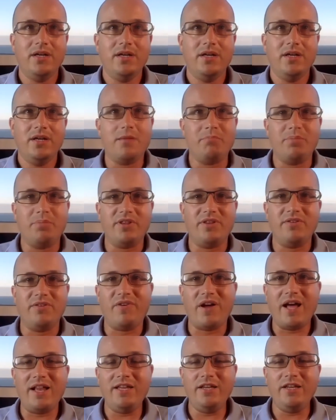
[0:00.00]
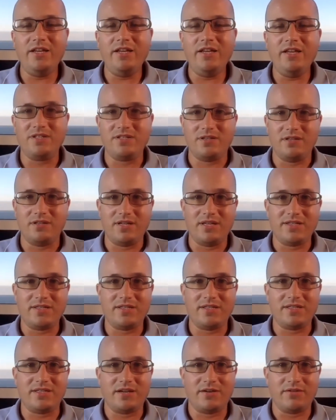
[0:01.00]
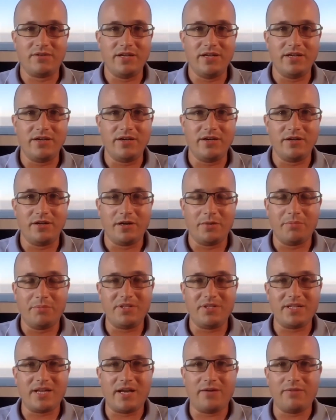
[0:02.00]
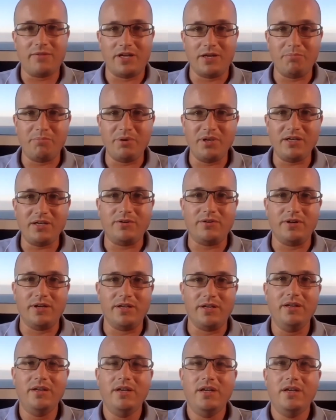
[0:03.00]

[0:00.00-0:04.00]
But the value isn't necessarily going up and down like Bitcoin.